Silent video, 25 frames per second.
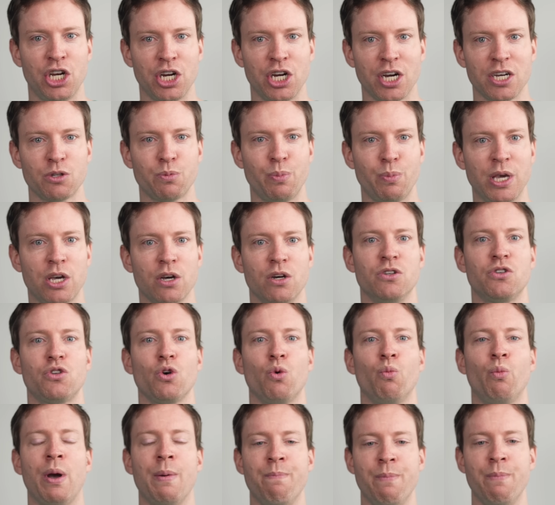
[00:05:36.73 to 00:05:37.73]
just because
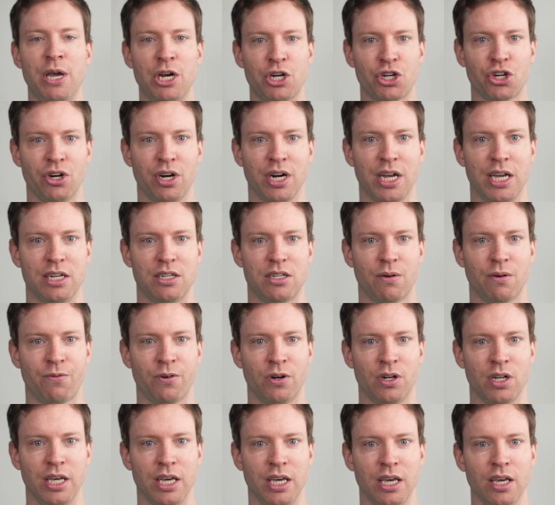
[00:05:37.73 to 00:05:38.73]
we're measuring it
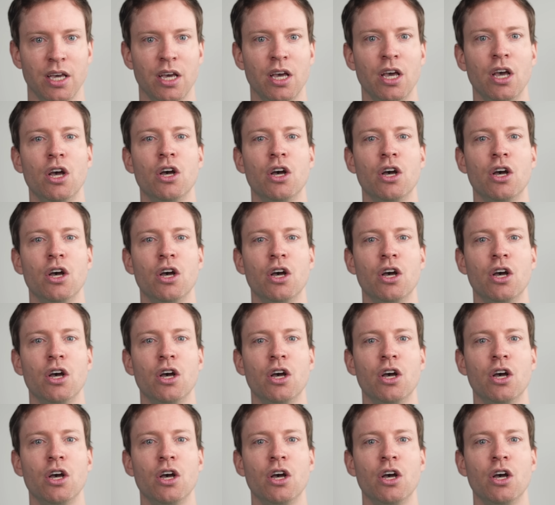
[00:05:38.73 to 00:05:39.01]
differently.